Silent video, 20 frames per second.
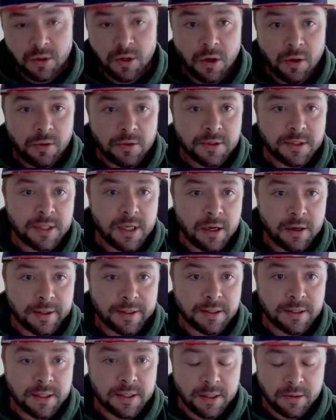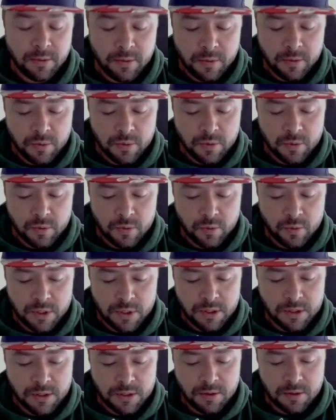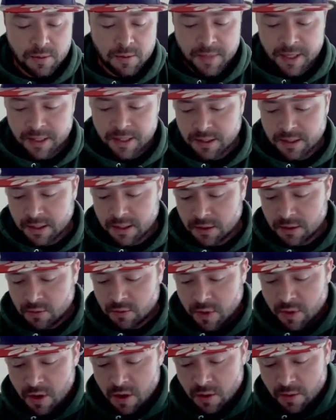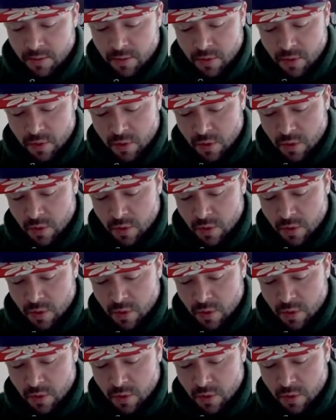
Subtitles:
Another Starting Town, which is amazing as well.